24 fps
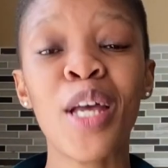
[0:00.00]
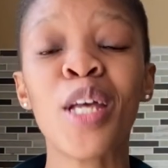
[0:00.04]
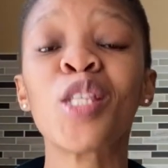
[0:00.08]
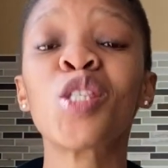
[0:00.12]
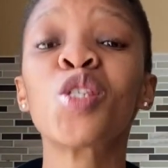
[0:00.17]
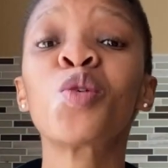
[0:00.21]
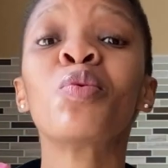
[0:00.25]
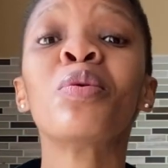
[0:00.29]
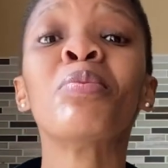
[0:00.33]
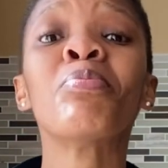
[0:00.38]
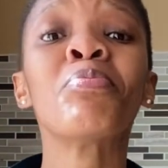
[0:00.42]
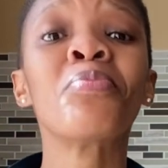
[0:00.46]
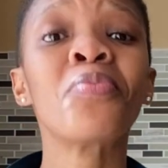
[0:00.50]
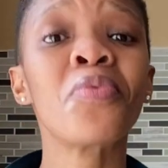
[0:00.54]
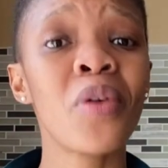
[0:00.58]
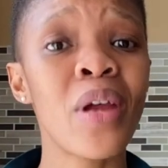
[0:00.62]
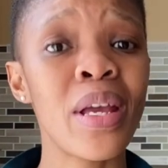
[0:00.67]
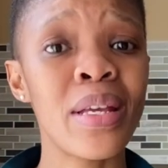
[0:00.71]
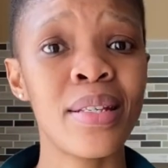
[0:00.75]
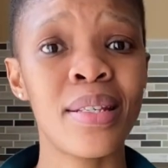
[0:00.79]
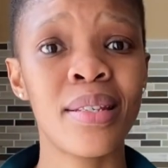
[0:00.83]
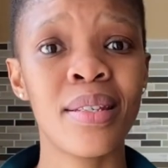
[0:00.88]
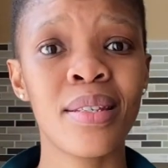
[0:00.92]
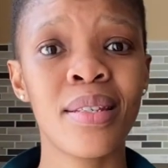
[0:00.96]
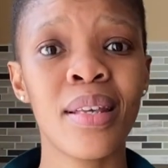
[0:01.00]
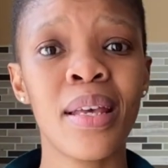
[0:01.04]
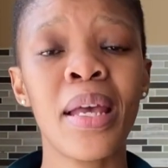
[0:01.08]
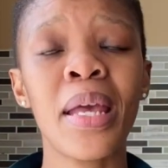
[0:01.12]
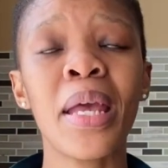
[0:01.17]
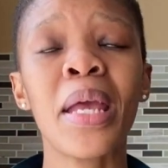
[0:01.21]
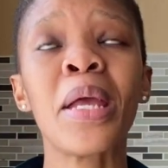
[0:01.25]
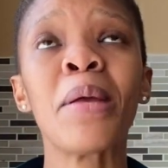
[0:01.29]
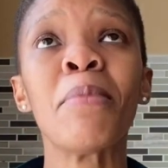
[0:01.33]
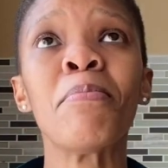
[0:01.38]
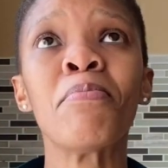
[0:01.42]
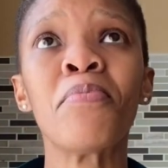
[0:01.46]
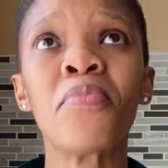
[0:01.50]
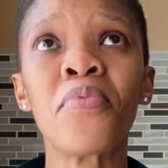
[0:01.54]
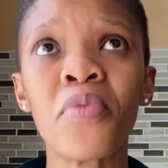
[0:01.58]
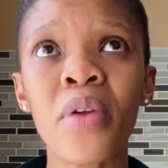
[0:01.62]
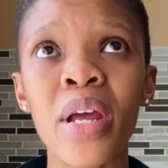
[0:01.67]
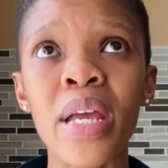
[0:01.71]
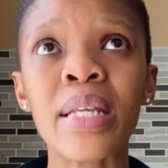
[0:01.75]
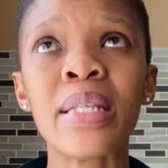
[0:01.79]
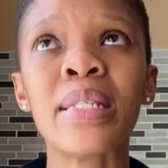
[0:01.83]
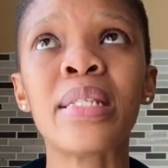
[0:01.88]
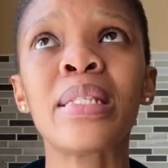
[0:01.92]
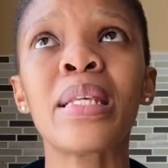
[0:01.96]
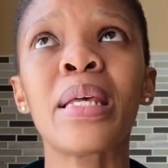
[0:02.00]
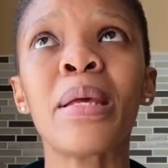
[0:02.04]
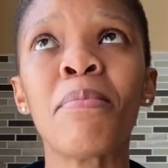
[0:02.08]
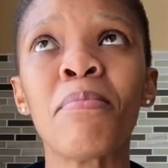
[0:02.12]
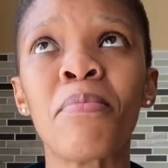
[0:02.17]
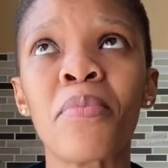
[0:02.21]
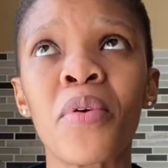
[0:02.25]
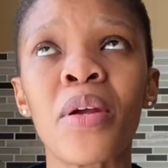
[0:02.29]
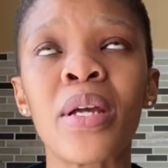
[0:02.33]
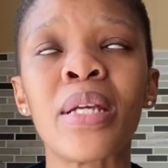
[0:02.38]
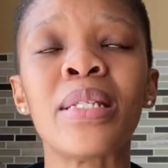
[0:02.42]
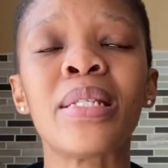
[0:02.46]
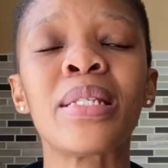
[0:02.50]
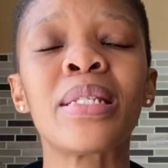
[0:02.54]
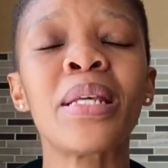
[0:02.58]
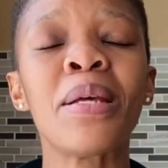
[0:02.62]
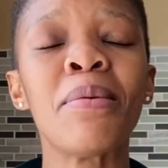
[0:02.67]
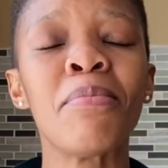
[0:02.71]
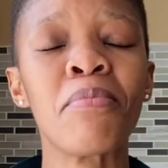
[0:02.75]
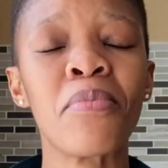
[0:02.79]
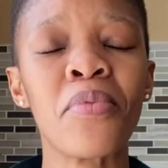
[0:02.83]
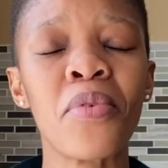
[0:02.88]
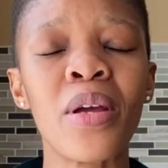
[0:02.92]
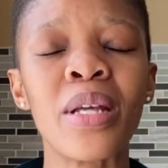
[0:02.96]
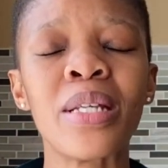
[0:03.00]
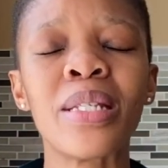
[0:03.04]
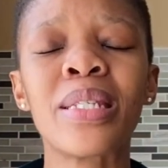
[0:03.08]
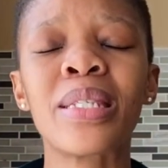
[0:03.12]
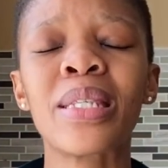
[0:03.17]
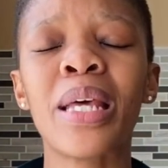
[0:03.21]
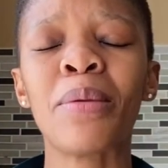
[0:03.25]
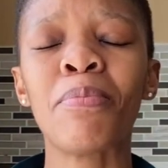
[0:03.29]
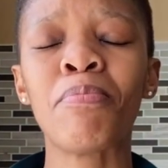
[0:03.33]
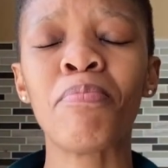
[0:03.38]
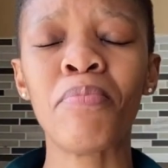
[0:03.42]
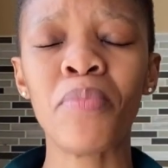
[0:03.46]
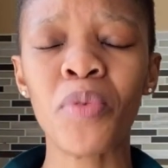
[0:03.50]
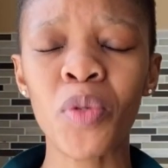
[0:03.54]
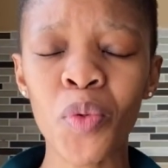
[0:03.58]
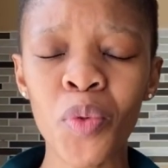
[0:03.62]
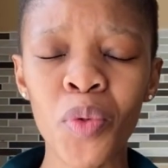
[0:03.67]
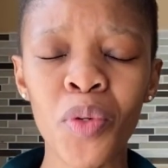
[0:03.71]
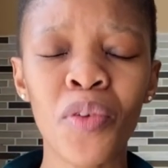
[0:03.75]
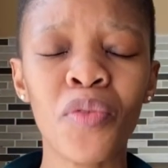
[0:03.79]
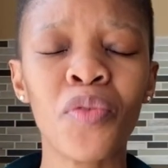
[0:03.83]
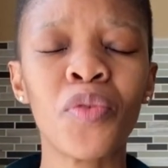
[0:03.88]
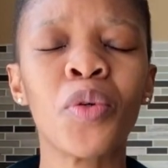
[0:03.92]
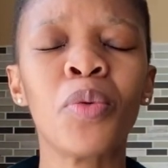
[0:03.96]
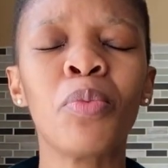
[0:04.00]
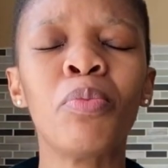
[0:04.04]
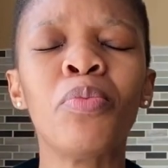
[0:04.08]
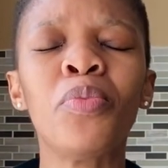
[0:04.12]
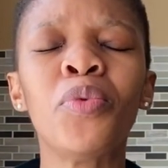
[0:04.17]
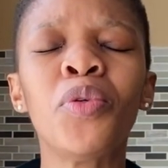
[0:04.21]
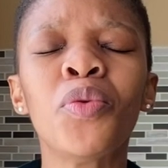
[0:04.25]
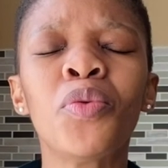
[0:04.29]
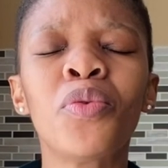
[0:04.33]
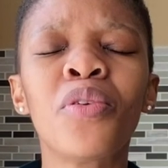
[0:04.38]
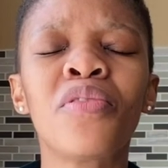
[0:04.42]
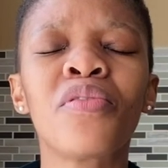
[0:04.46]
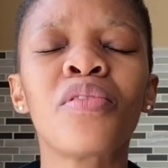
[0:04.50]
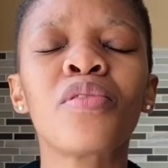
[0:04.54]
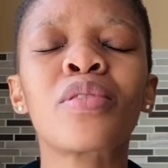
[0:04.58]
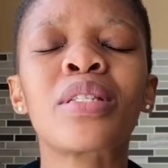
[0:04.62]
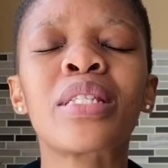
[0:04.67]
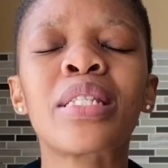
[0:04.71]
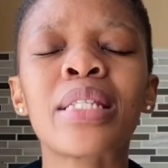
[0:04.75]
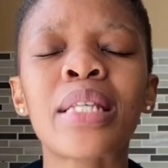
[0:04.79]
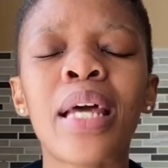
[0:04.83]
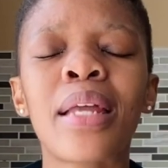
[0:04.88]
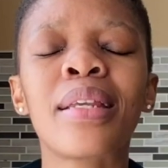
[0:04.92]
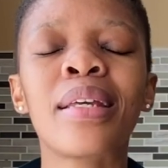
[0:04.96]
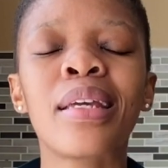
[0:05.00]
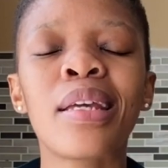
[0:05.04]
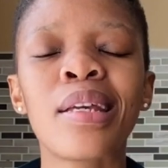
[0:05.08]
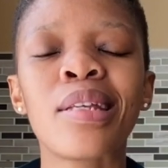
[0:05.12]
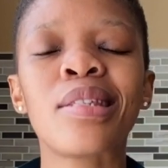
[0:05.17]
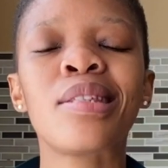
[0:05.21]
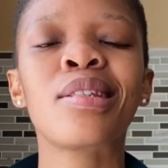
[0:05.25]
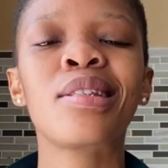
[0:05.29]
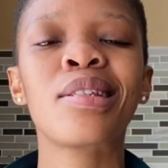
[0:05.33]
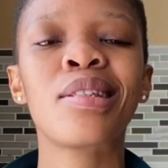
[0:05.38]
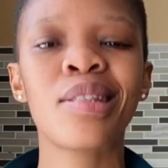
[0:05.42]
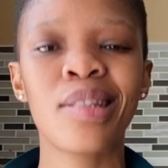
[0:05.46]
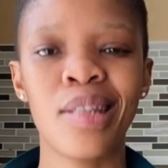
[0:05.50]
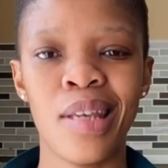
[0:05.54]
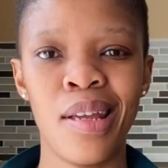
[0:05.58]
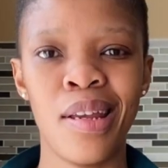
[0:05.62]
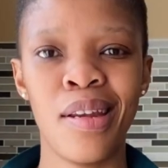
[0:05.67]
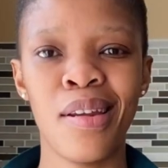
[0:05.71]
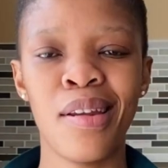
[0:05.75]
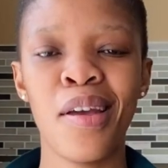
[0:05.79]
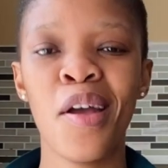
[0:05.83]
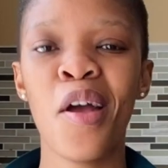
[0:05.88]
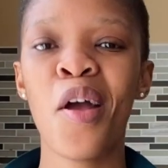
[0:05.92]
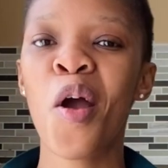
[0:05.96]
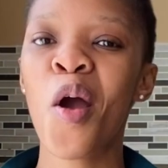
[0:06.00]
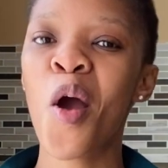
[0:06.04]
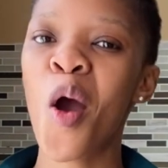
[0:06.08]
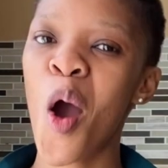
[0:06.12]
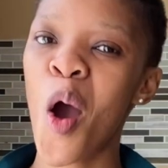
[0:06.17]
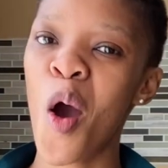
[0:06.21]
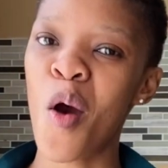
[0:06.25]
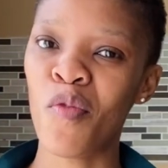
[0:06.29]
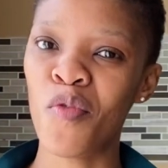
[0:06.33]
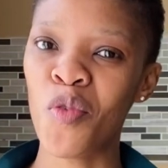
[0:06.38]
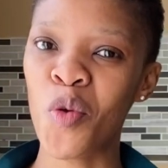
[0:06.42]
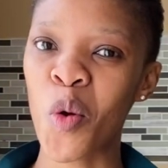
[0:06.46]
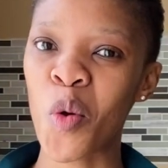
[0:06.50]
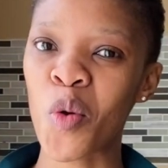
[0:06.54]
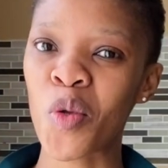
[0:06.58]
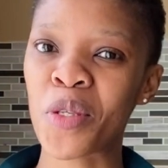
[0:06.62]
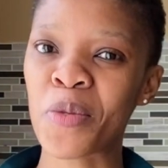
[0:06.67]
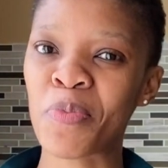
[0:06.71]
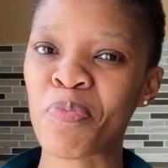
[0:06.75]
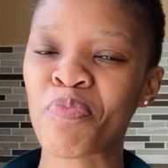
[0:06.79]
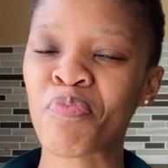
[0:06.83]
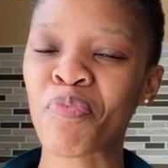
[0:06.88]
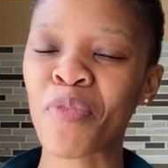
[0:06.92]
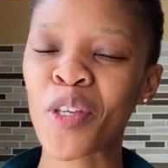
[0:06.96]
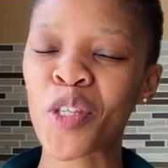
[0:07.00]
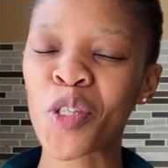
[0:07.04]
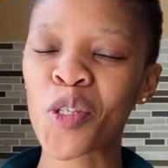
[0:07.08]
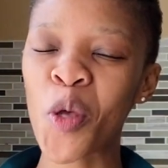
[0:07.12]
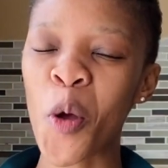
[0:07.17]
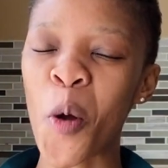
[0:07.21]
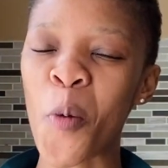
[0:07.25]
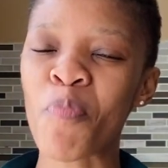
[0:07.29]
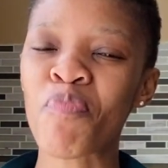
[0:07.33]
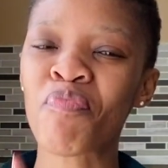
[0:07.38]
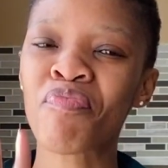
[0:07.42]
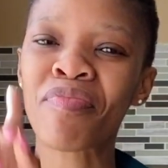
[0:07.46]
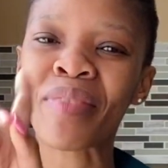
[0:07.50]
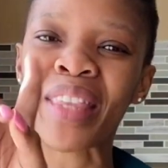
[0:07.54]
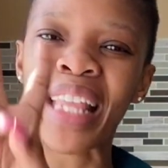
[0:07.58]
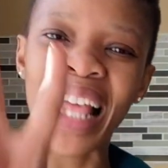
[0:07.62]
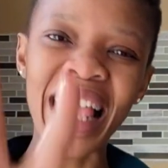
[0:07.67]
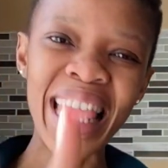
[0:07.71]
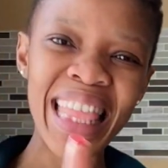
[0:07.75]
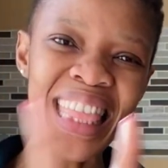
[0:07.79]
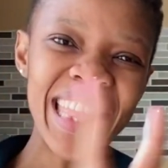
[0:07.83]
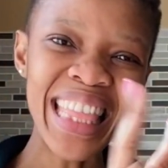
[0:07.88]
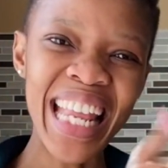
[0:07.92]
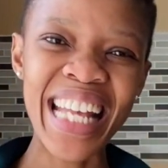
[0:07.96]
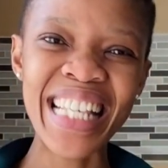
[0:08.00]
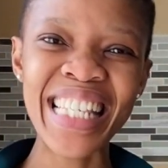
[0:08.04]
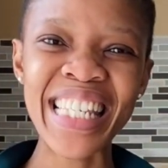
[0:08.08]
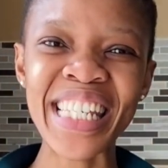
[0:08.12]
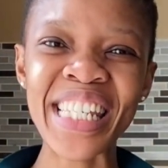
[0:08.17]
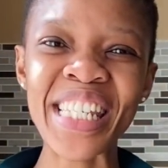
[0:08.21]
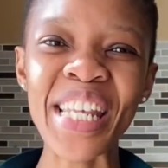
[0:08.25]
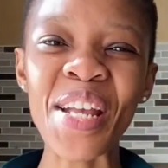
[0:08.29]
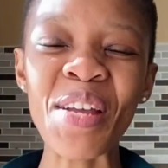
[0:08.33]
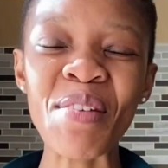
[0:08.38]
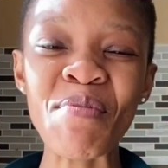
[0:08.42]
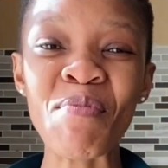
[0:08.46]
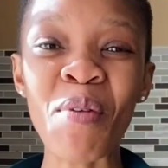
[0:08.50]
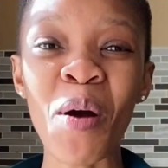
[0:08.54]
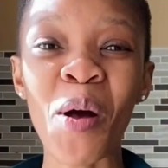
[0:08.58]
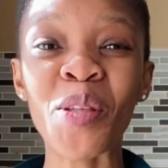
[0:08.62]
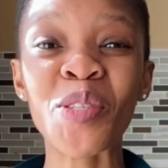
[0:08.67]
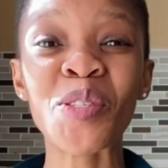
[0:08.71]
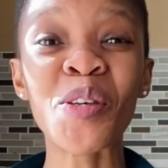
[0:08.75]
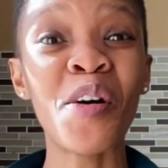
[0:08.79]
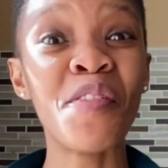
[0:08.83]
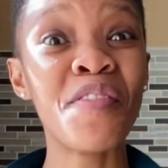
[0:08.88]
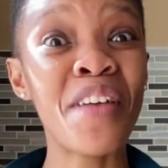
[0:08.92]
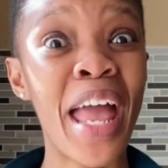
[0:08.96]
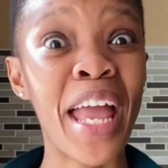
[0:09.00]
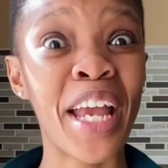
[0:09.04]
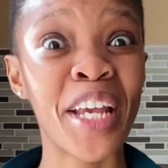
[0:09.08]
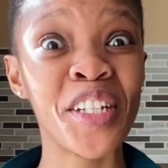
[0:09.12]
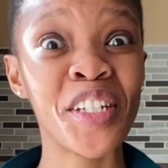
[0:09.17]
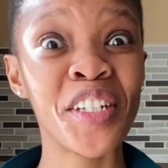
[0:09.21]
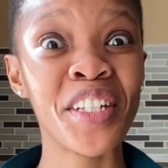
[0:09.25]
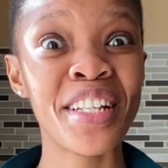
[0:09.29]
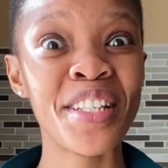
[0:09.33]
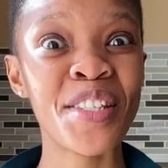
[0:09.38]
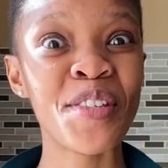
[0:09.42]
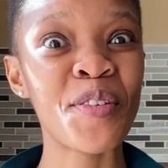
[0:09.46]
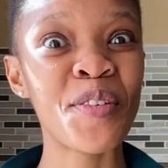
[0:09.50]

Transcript: to embrace that beautiful, beautiful sun-kissed skin of yours. So that's the second part of action. So